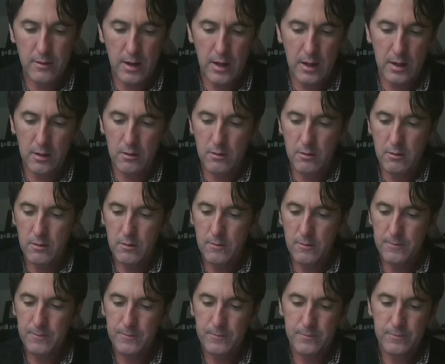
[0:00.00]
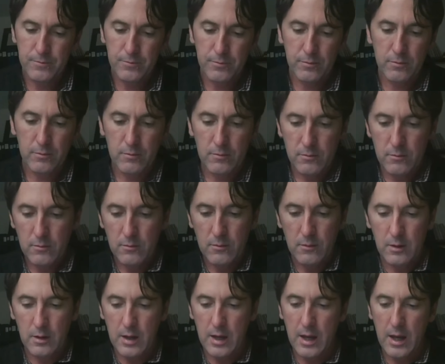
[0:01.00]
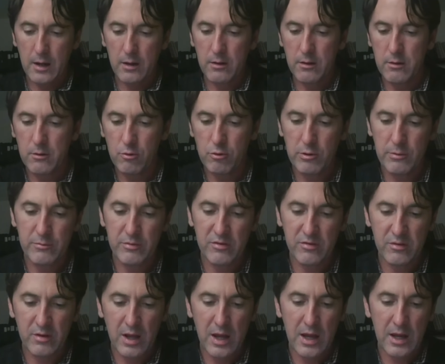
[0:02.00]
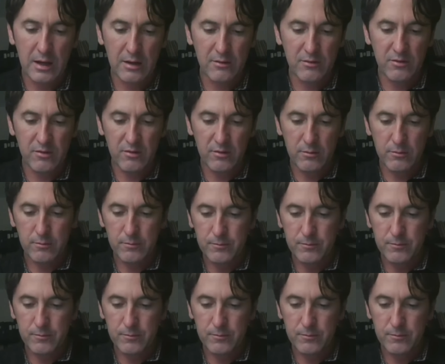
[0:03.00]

than Canada, who abstains,